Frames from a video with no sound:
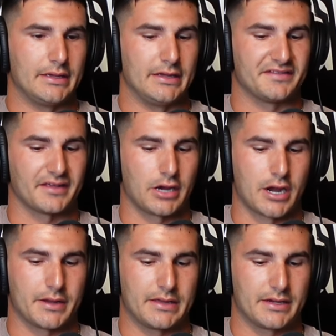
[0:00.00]
It's like, all
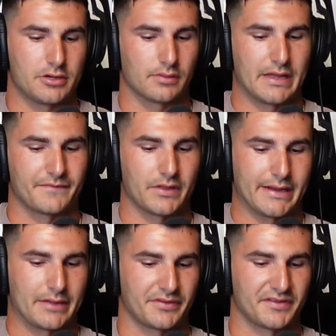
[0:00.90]
right, getting your left
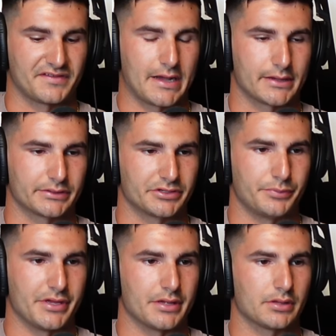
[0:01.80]
leg out to the side a little
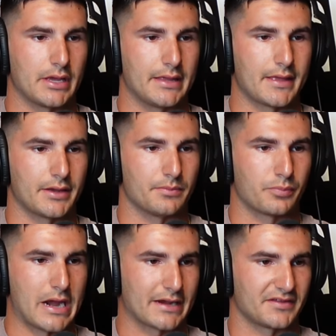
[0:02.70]
bit and then
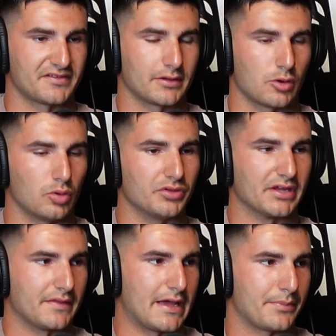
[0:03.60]
practicing
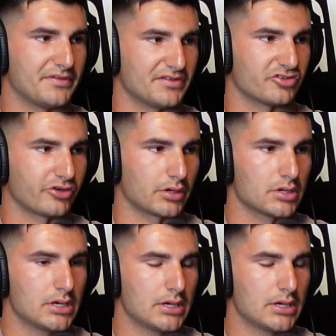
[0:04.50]
holding in that position